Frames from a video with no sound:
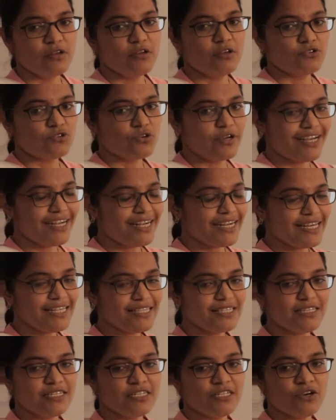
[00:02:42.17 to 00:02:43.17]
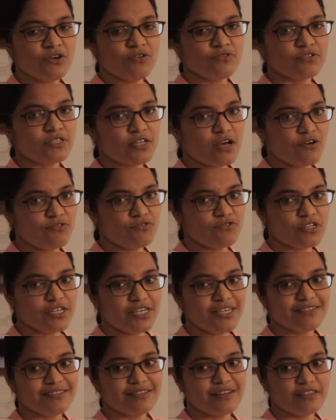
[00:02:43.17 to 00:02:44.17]
So intensity of sound
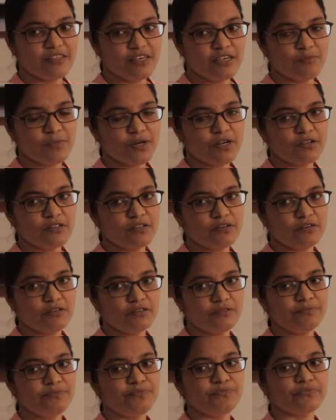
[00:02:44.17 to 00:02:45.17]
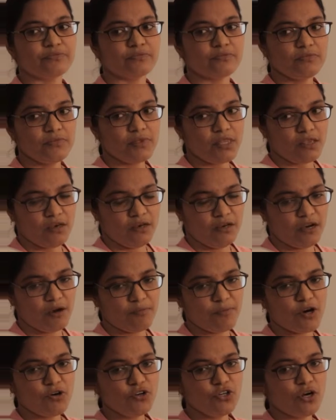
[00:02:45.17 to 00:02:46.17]
is nothing but the
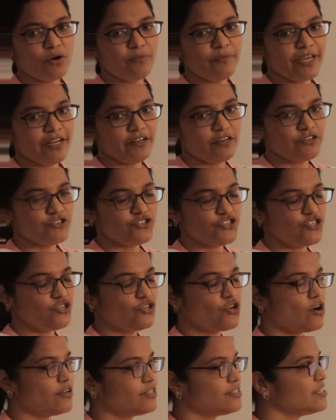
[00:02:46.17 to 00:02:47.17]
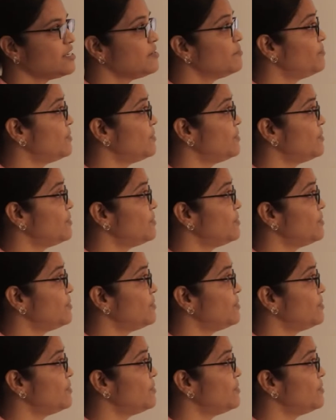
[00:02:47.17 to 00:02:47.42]
amount of energy crossing